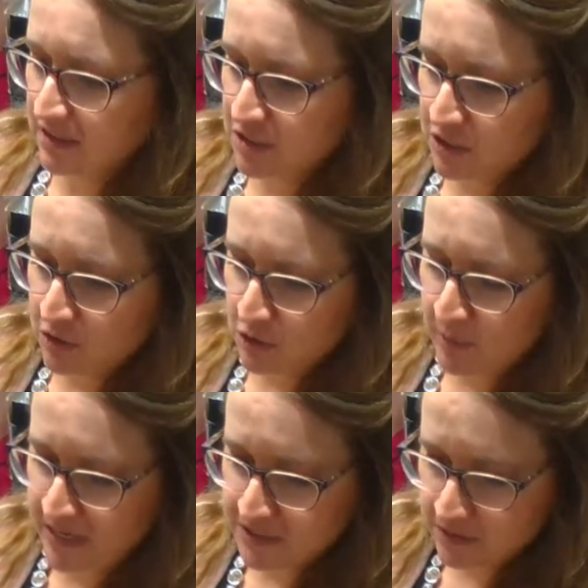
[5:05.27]
2
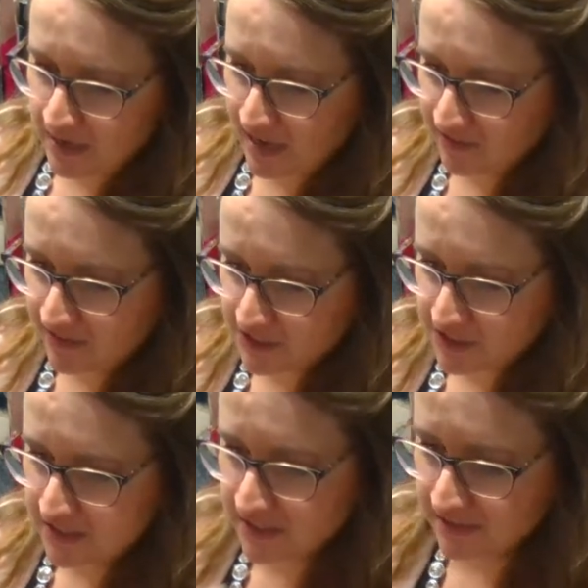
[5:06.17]
by 2.5
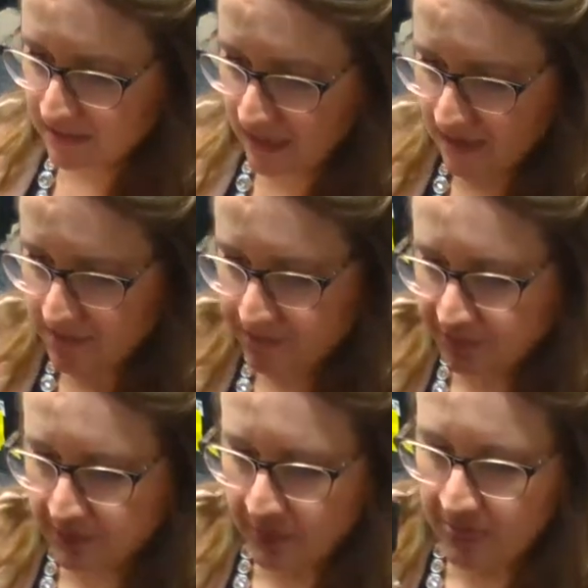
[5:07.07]
inches. Okay.
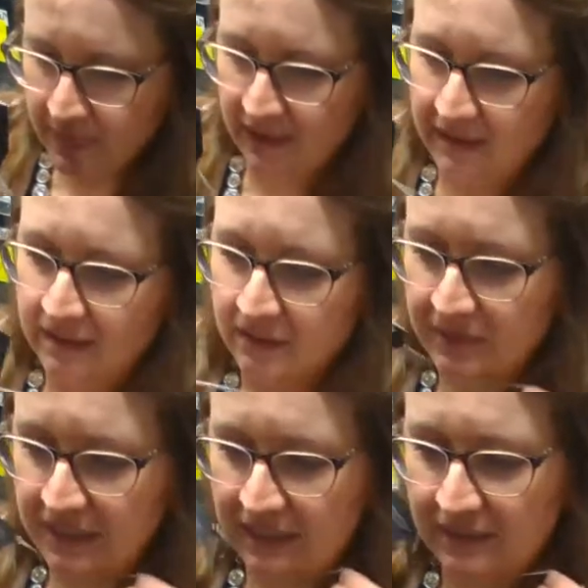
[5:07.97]
And it'll
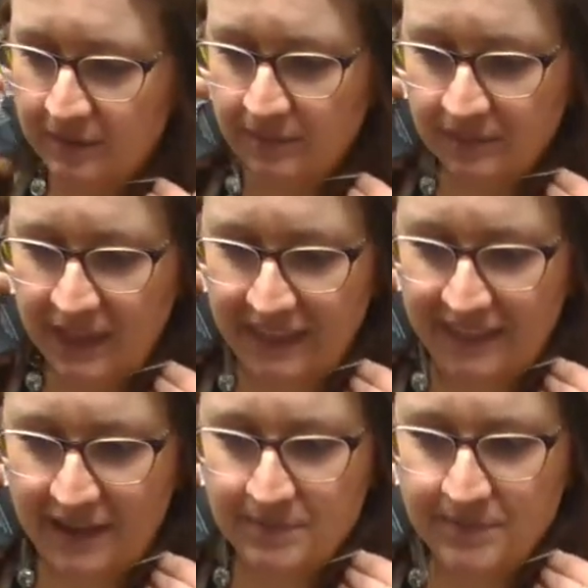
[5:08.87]
be like that.